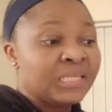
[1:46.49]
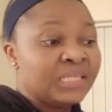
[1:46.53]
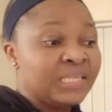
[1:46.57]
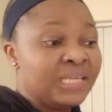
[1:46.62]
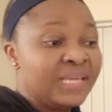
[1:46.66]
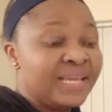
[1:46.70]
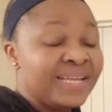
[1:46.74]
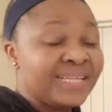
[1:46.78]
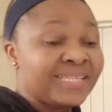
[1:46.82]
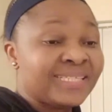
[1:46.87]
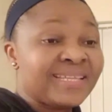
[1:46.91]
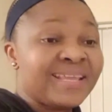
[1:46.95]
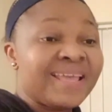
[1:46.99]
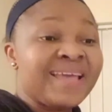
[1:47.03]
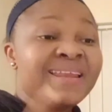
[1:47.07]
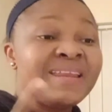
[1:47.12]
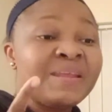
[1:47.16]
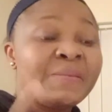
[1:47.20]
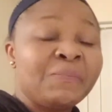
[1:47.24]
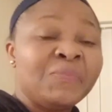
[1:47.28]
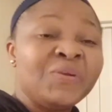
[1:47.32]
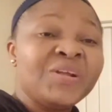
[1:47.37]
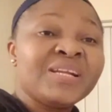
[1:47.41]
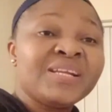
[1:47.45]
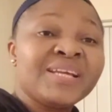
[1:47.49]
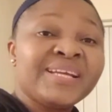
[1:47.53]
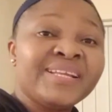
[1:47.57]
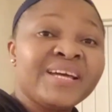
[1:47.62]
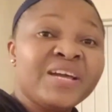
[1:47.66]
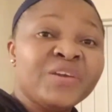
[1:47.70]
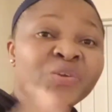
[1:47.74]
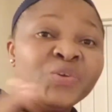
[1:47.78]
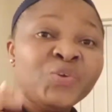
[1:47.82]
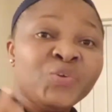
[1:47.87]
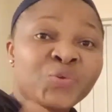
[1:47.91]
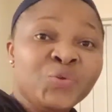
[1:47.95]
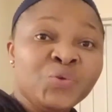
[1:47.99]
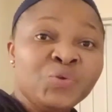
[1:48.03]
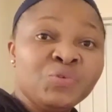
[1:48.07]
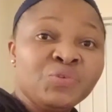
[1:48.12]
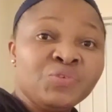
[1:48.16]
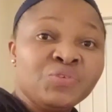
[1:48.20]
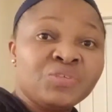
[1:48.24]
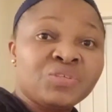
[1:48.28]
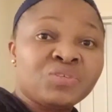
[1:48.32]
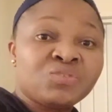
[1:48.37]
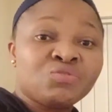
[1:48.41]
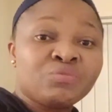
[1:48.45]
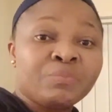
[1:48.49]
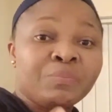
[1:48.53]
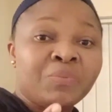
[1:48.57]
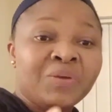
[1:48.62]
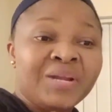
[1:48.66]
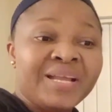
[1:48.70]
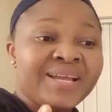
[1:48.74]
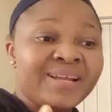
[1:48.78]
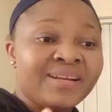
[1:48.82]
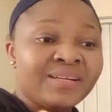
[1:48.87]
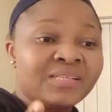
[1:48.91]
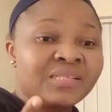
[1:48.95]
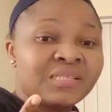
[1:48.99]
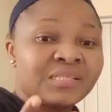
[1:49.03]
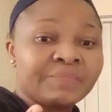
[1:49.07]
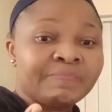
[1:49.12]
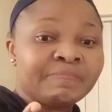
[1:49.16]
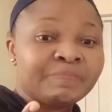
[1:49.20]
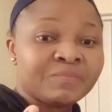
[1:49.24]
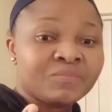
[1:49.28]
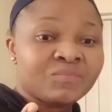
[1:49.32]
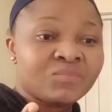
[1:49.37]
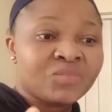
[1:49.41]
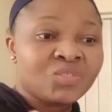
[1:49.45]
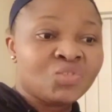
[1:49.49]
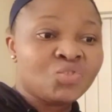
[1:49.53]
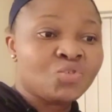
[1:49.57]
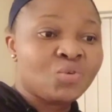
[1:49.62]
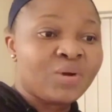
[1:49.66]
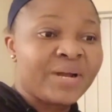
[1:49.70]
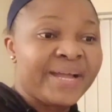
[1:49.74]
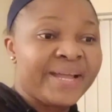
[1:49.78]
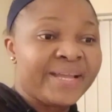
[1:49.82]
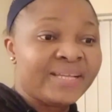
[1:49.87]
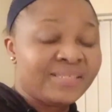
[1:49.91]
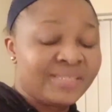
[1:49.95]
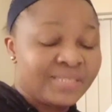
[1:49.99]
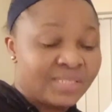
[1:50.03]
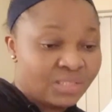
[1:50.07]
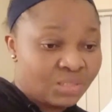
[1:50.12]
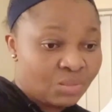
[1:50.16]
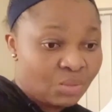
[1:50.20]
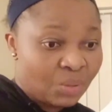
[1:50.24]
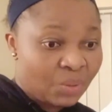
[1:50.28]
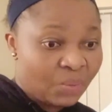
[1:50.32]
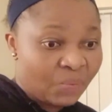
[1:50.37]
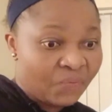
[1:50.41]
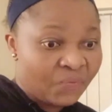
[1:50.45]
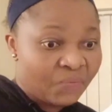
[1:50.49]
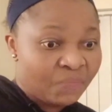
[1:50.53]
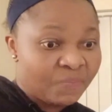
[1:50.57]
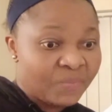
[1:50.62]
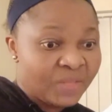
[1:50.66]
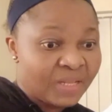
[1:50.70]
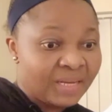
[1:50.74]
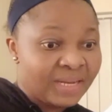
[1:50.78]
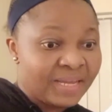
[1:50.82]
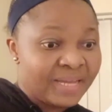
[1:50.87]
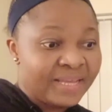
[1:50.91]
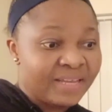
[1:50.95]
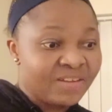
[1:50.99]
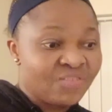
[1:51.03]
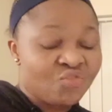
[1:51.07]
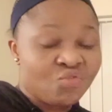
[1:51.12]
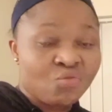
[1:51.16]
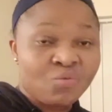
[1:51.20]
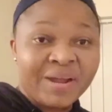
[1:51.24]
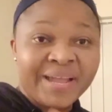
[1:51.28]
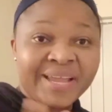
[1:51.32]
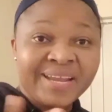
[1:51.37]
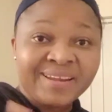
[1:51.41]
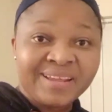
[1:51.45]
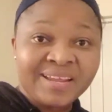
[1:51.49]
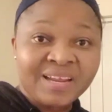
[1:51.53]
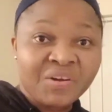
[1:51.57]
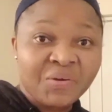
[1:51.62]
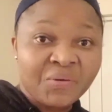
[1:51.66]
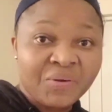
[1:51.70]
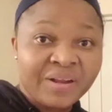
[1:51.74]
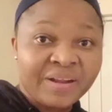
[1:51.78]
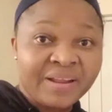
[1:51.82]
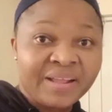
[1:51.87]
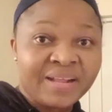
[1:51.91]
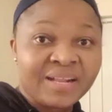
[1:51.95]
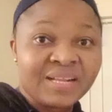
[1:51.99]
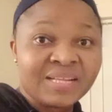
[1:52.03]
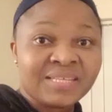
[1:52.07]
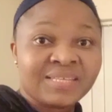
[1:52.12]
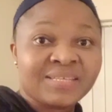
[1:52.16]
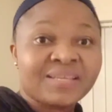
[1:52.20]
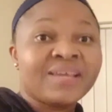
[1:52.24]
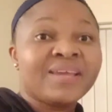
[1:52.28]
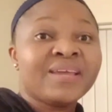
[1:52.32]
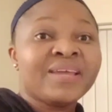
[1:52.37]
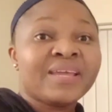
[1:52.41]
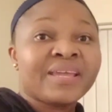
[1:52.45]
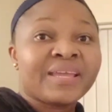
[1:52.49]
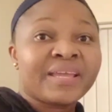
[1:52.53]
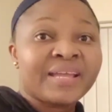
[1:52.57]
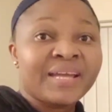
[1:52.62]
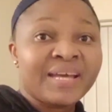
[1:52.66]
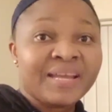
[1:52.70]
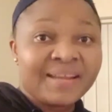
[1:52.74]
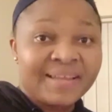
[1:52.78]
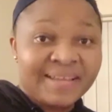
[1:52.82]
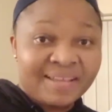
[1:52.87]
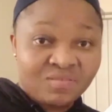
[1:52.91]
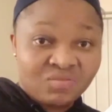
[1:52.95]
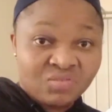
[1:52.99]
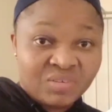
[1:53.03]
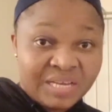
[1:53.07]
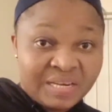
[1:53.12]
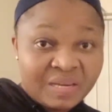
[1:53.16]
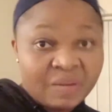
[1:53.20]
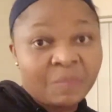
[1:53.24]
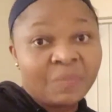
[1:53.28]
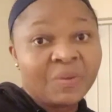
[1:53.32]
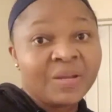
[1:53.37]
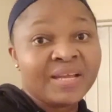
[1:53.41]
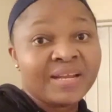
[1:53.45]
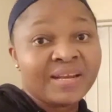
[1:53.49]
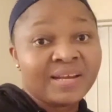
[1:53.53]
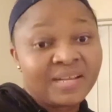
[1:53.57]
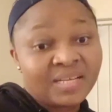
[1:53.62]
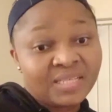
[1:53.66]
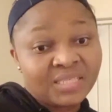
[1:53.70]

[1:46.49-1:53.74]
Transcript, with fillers: yes any blender that you use to blend dried stuff like dried ingredients can actually blend